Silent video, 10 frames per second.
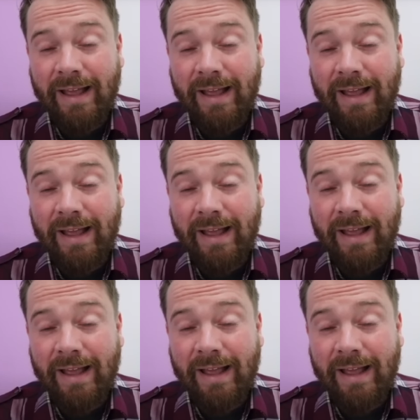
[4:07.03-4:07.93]

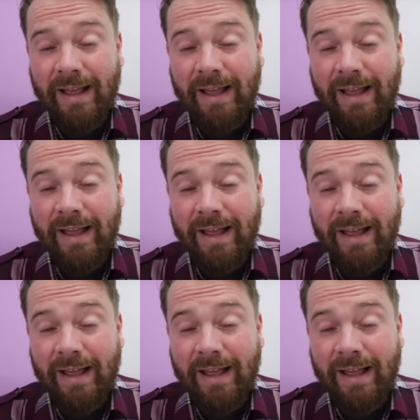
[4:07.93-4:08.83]

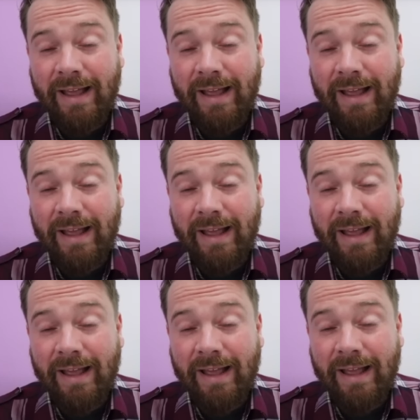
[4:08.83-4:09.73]

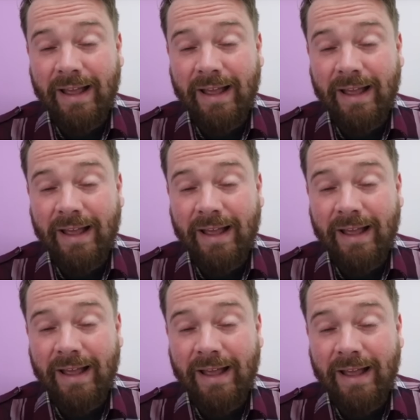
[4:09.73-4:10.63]

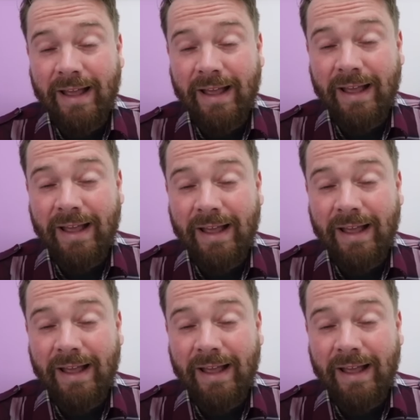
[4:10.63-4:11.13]
[no speech]